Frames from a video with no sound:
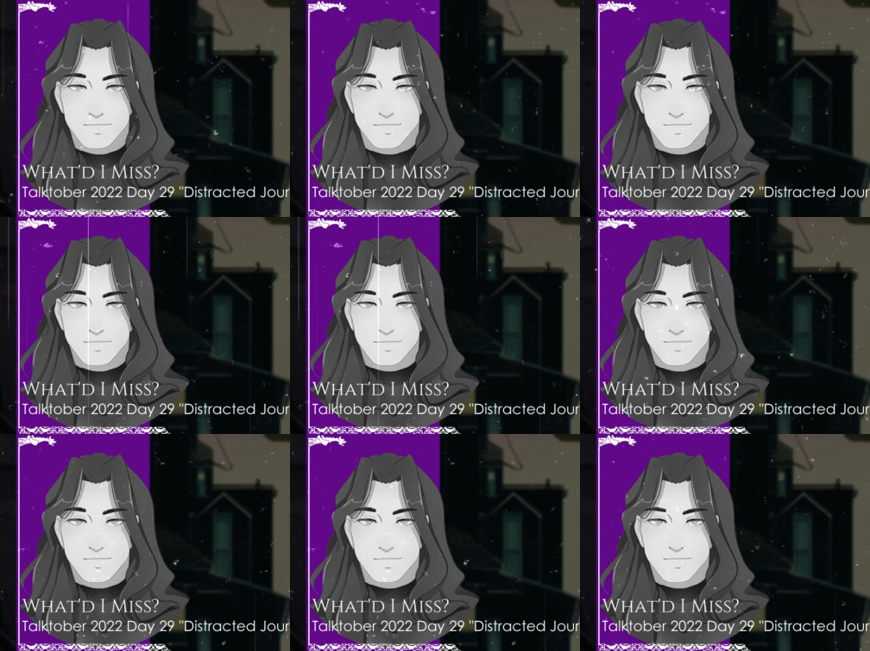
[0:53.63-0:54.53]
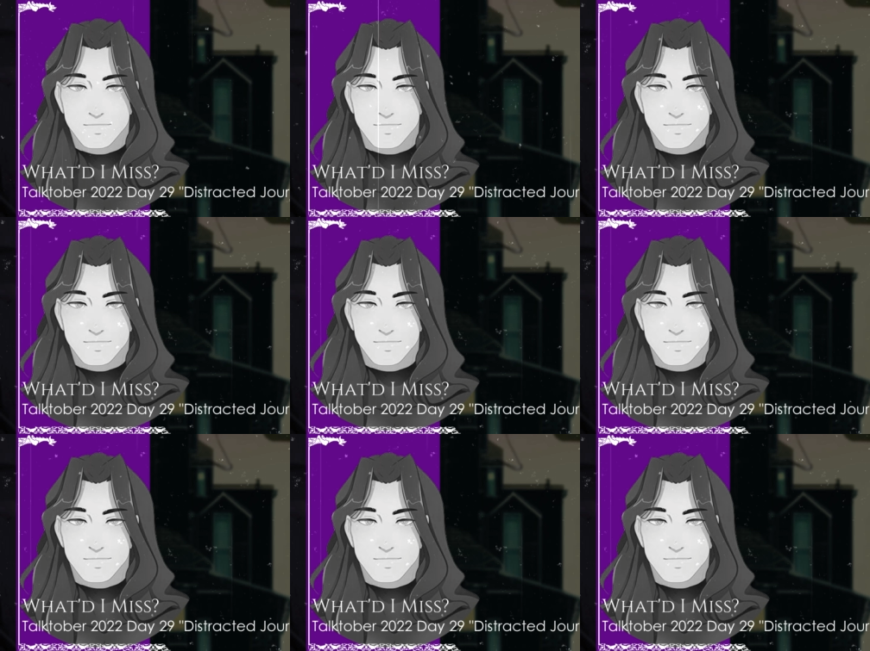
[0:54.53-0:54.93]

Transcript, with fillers: not like always.